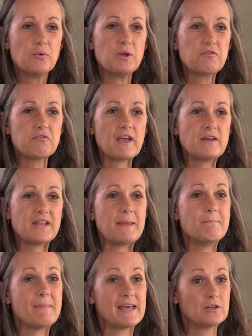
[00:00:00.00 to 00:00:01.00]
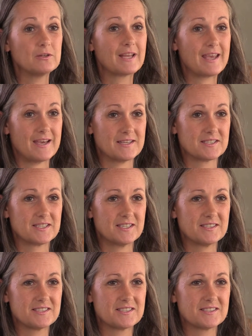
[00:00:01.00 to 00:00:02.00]
We found a metal
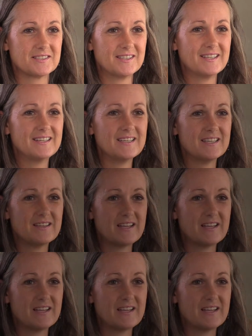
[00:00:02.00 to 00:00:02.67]
casket in